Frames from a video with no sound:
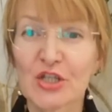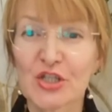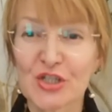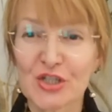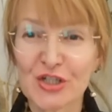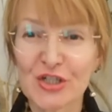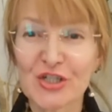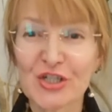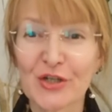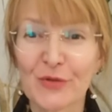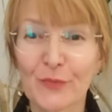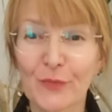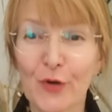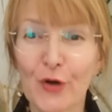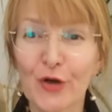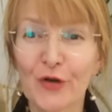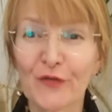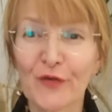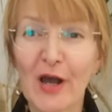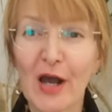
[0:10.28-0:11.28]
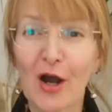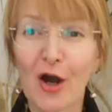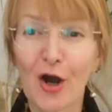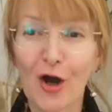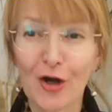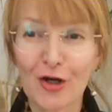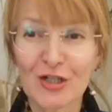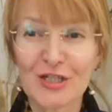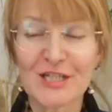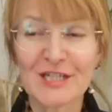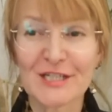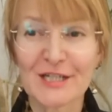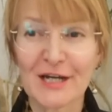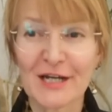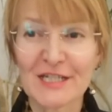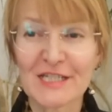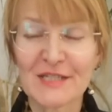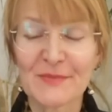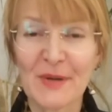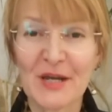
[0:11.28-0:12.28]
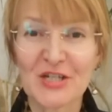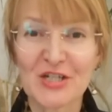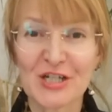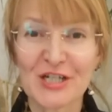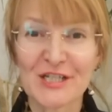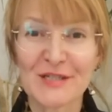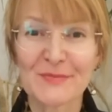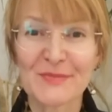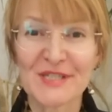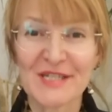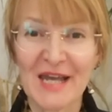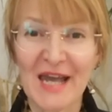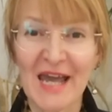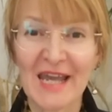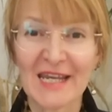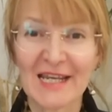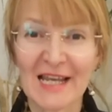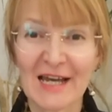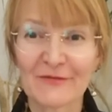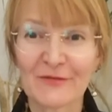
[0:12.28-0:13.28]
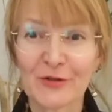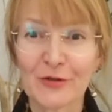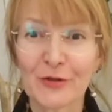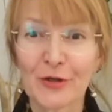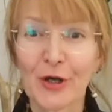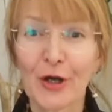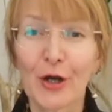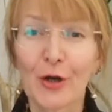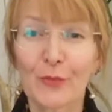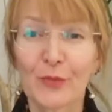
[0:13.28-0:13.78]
Studying one of our art and design specialisms at A-level